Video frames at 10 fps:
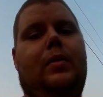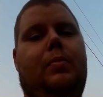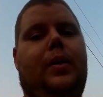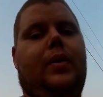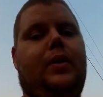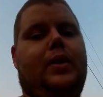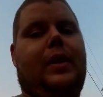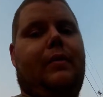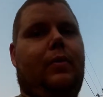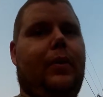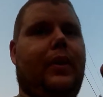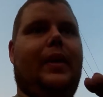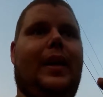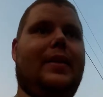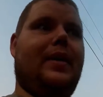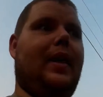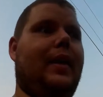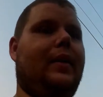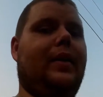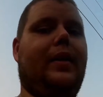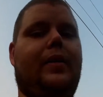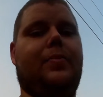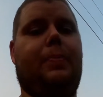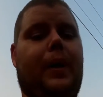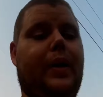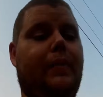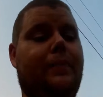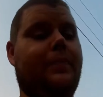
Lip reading: but it'll just have a really nice high clearance bottom.